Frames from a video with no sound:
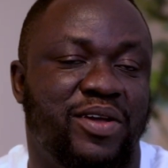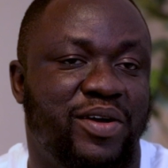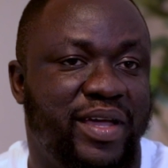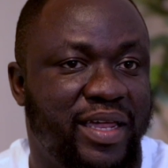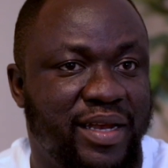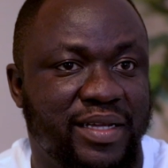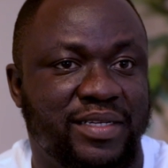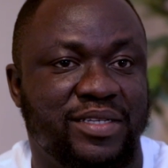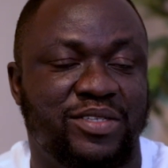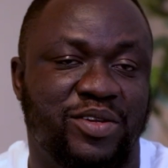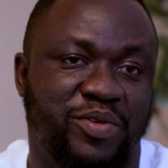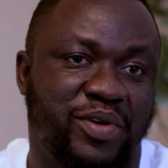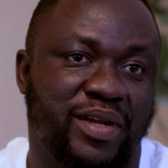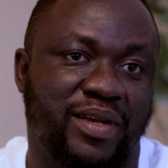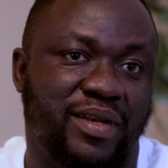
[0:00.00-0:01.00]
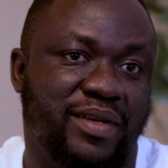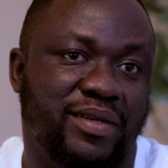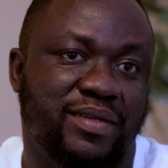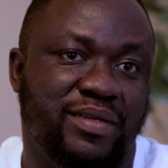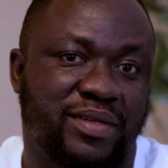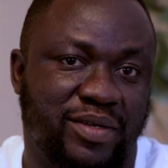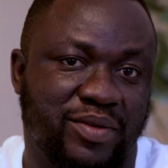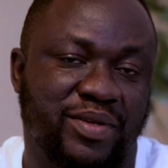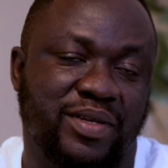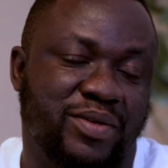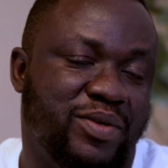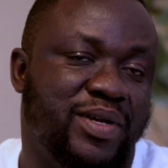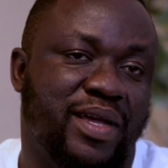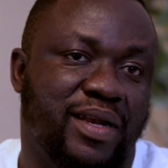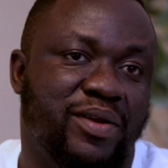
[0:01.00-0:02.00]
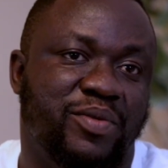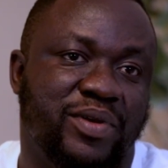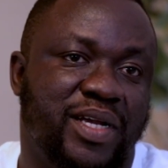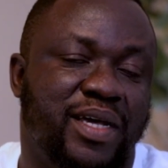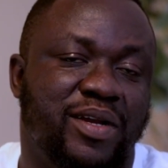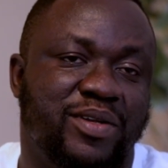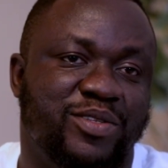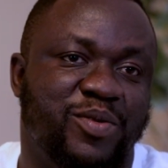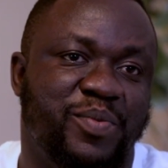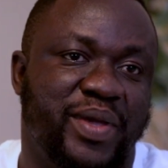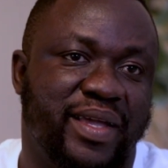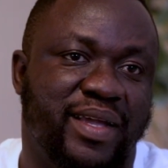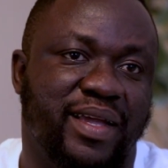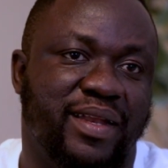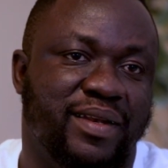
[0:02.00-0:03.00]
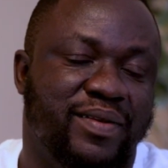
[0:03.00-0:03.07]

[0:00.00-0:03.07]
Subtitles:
your energy to it, you can also make it.